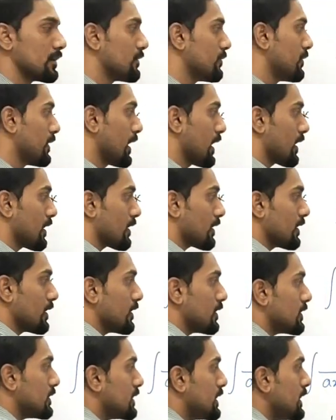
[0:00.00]

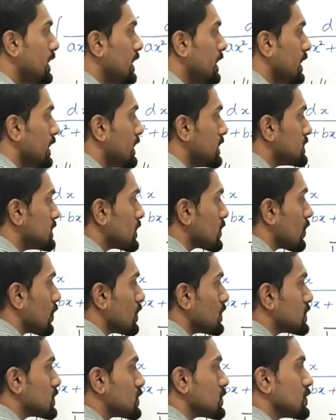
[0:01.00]
where d is
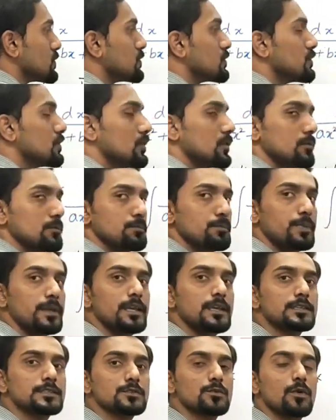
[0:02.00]
equal to
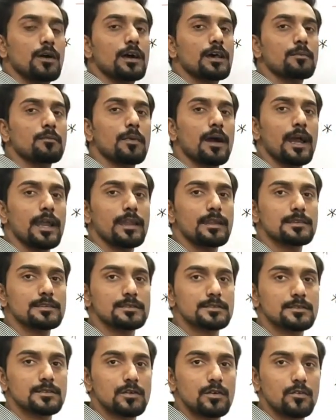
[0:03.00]
b square
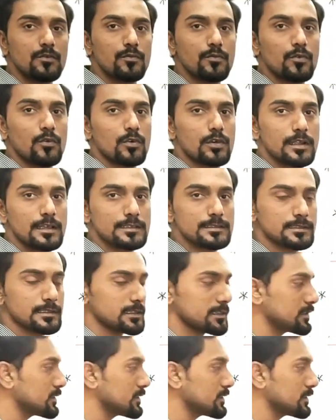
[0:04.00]
minus 4ac.